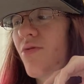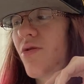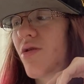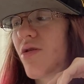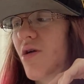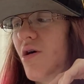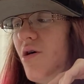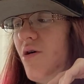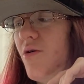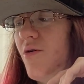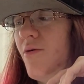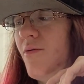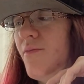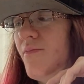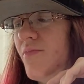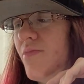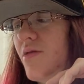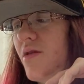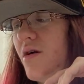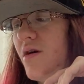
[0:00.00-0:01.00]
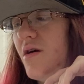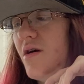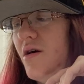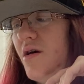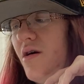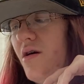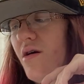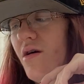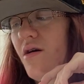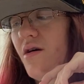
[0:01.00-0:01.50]
So,
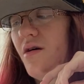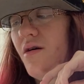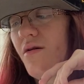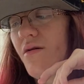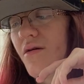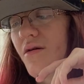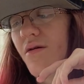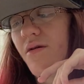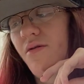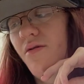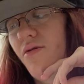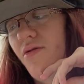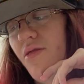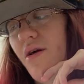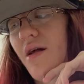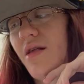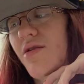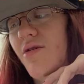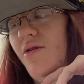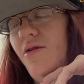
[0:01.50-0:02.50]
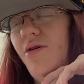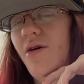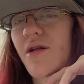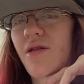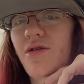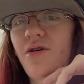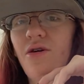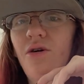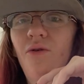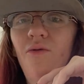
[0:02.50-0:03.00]
that's all
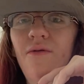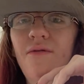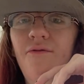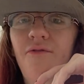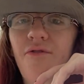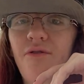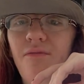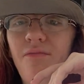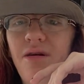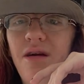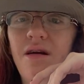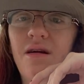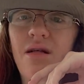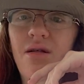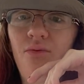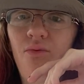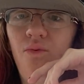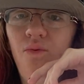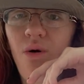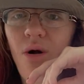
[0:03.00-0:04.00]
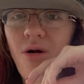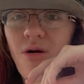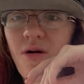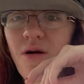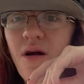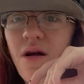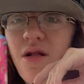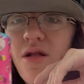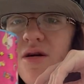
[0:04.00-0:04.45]
that's going for me is work,